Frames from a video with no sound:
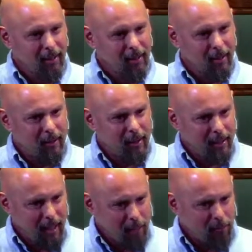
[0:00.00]
the
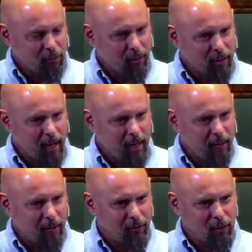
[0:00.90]
name for God
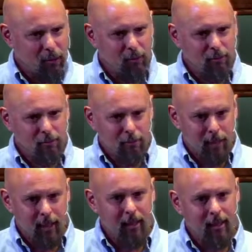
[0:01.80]
is your own
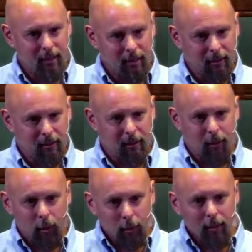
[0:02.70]
being, the
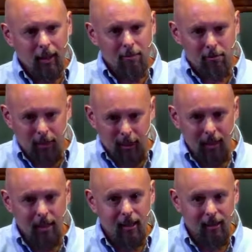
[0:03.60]
only
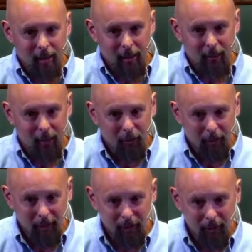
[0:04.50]
being that there
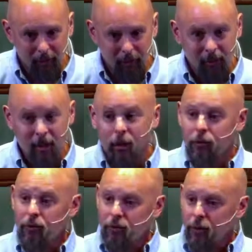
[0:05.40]
is.
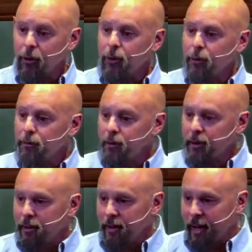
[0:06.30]
Serve
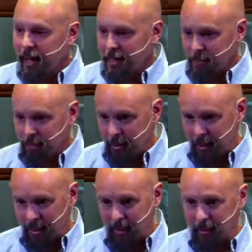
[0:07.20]
that
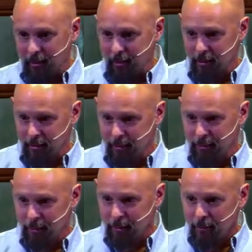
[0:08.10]
being.
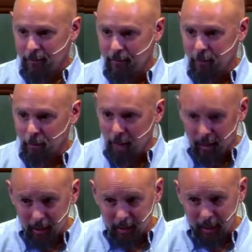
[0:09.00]

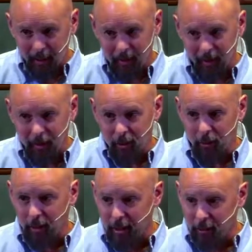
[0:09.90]
Recognize that you're
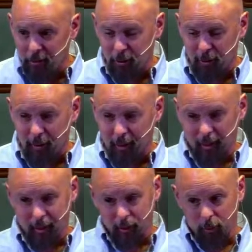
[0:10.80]

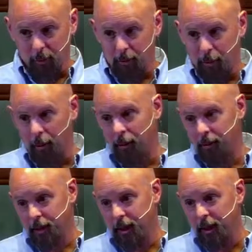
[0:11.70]
integrated or a part
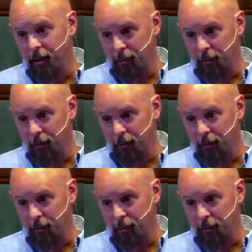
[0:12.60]
of